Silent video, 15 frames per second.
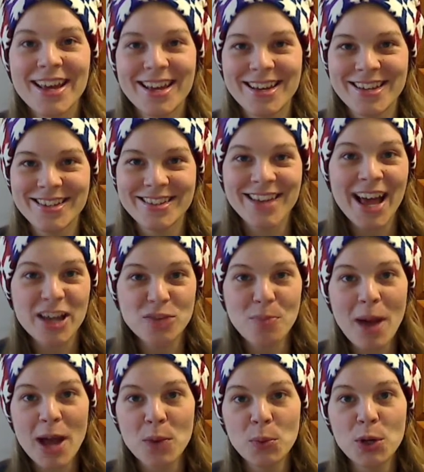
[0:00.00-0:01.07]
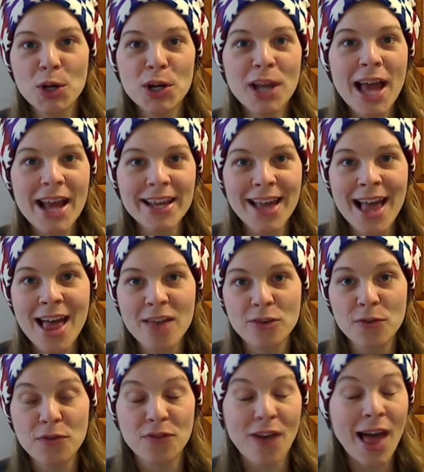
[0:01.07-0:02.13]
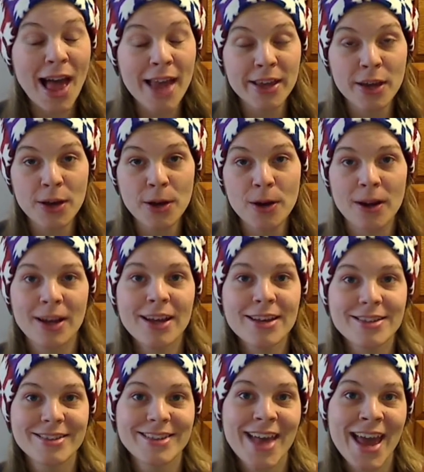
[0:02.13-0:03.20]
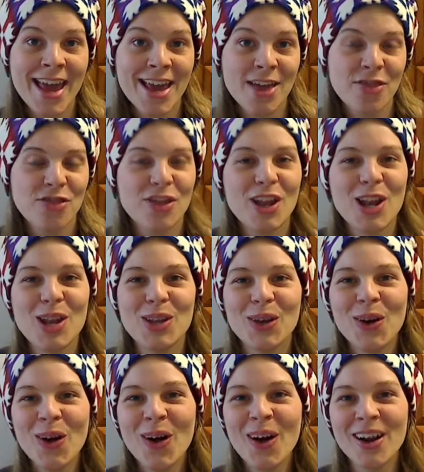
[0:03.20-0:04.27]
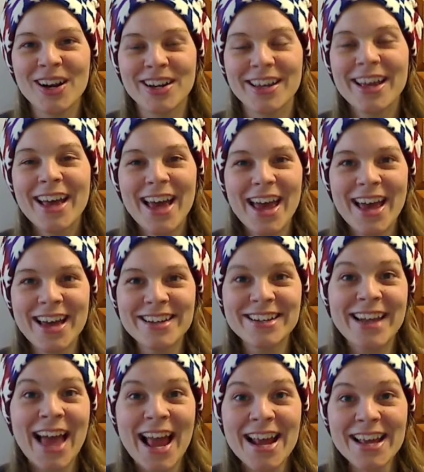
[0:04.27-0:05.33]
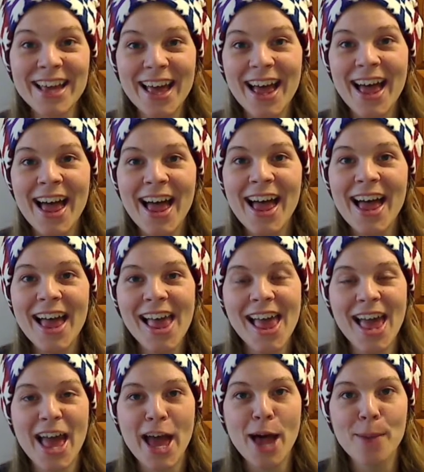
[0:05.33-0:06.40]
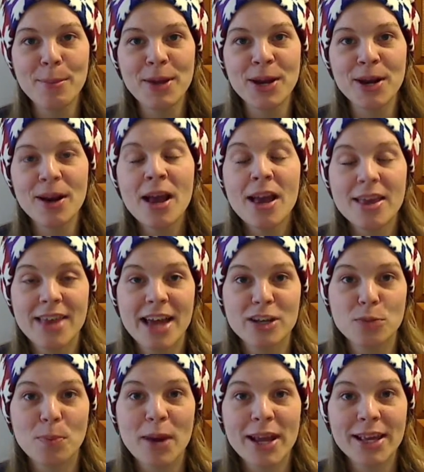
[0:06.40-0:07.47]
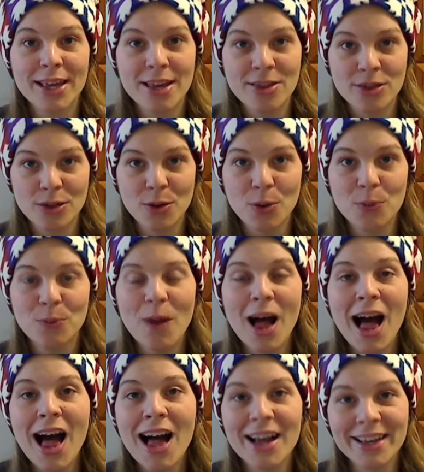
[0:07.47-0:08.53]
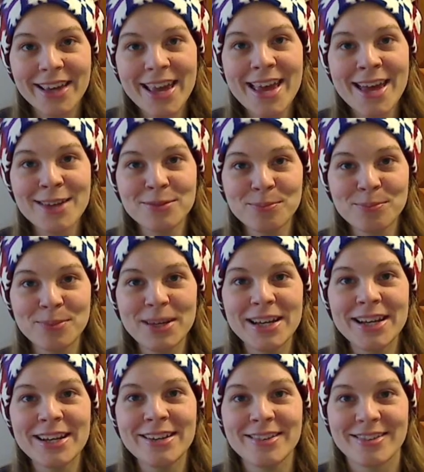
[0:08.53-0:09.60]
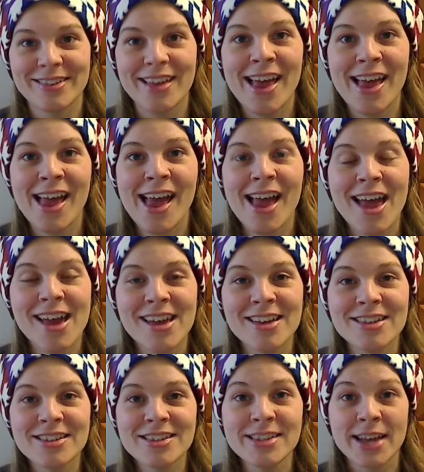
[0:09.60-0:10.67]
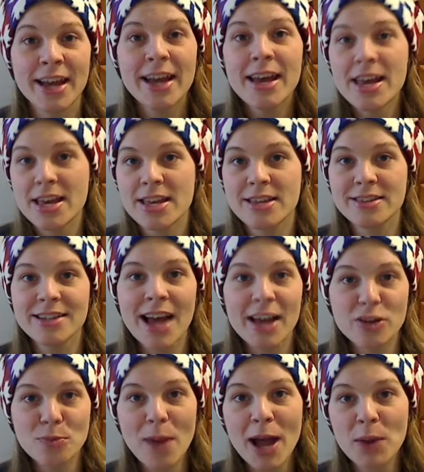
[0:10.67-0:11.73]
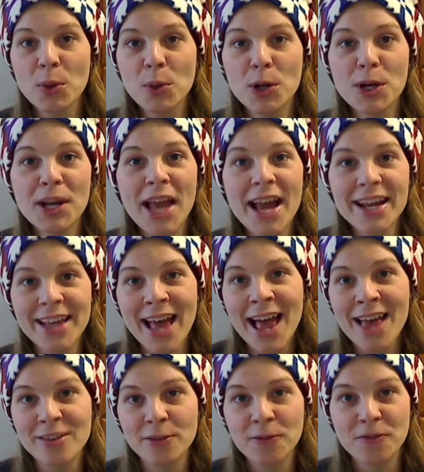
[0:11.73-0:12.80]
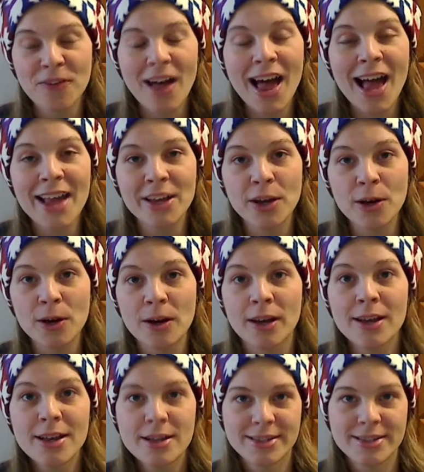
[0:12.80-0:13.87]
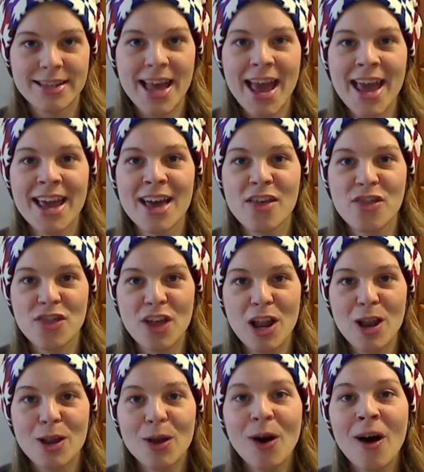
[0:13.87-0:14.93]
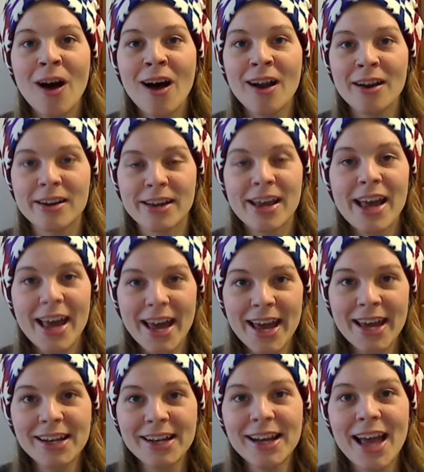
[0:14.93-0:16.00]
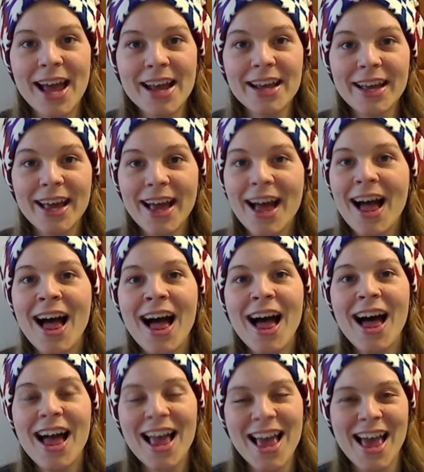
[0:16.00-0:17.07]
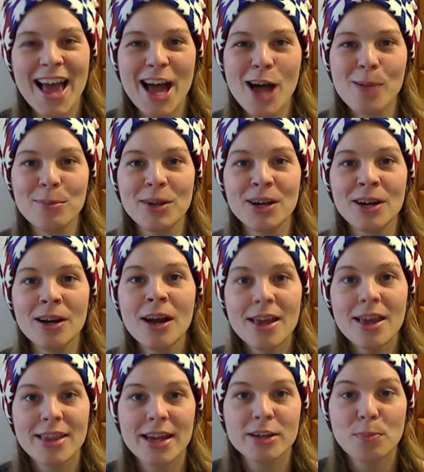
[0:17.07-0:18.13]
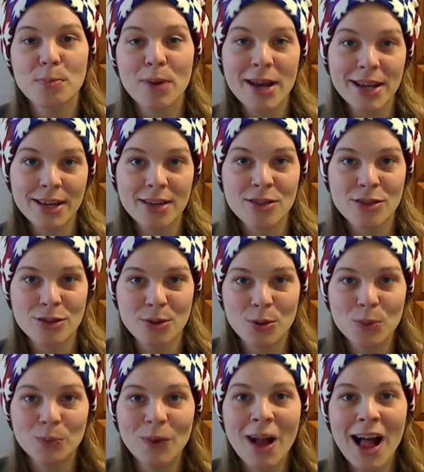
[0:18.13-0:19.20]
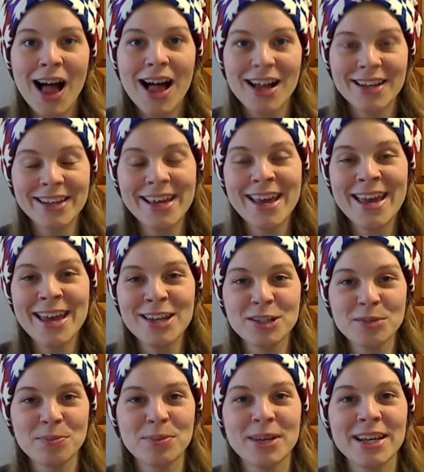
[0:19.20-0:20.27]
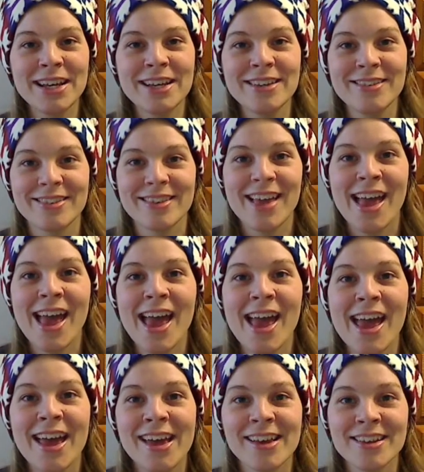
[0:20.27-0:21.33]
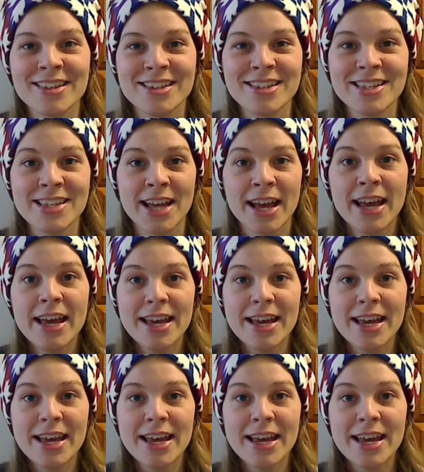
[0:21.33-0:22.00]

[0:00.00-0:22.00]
Is not my word like as a fire? saith the Lord, and like a hammer that breaketh the rock in pieces. Is not my word like as a fire, saith the Lord, and like a hammer that breaketh the rock in pieces.